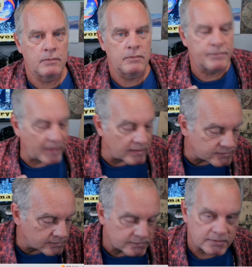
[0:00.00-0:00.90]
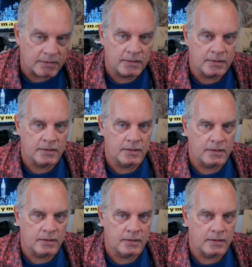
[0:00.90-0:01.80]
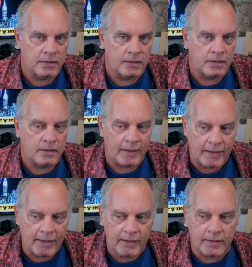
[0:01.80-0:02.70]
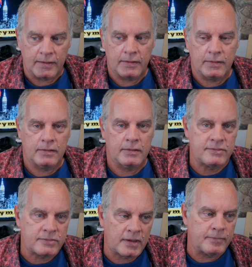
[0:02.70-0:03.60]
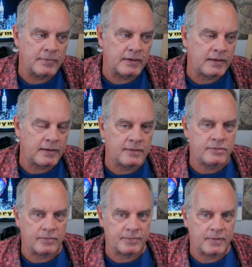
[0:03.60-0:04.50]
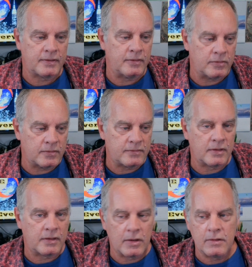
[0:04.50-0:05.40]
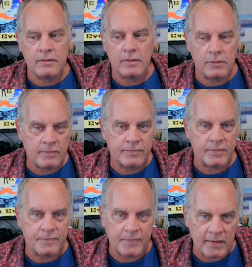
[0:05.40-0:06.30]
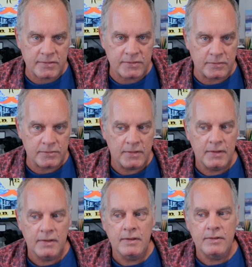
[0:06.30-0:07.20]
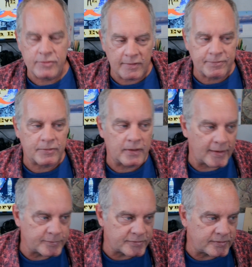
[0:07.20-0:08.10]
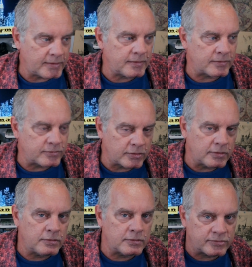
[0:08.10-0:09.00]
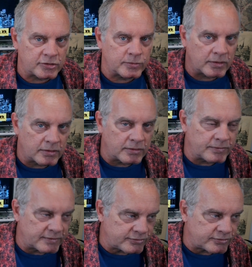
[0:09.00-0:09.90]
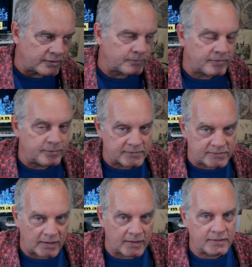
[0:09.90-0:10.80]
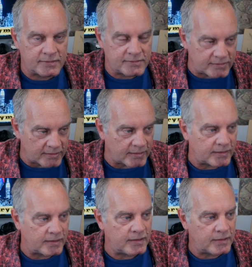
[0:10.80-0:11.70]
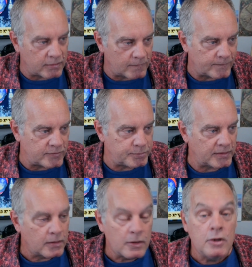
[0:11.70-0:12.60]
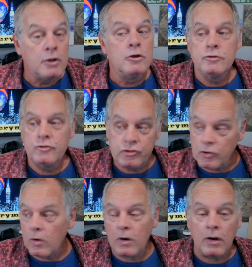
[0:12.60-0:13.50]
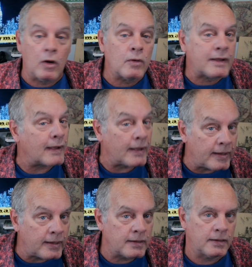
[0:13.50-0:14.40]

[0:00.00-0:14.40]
Fossils. Hey, let's take my kids to fucking North Dakota to look for fossils. Jeffrey Epstein, a dude who's doing all this shit with Mossad and CIA and all these big... Sure, okay.